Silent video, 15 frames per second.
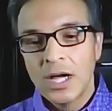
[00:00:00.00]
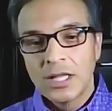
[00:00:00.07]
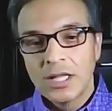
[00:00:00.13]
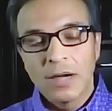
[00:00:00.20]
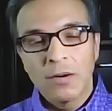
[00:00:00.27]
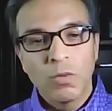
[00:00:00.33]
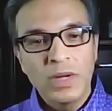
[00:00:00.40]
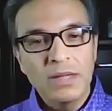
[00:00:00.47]

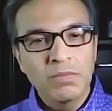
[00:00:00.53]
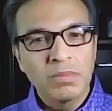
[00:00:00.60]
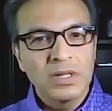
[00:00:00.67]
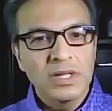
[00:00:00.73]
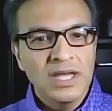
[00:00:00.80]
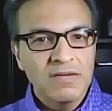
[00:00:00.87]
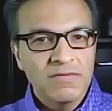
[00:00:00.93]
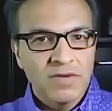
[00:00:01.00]
that we
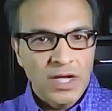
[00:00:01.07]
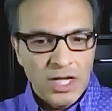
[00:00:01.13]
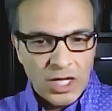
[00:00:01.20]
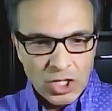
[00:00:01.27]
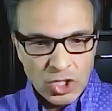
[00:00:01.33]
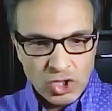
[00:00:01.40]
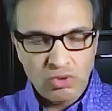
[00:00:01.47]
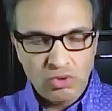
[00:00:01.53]
believe a
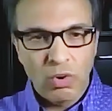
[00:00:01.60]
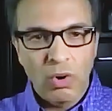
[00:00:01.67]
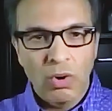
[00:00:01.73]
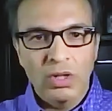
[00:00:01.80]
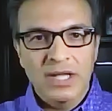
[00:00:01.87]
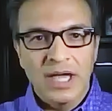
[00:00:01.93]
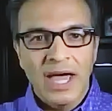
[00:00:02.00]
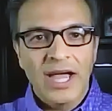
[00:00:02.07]

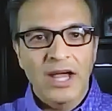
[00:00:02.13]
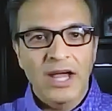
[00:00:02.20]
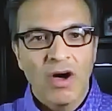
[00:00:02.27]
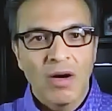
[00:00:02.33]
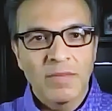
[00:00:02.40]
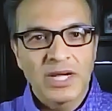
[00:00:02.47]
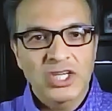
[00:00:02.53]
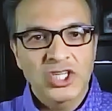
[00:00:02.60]
controlled economic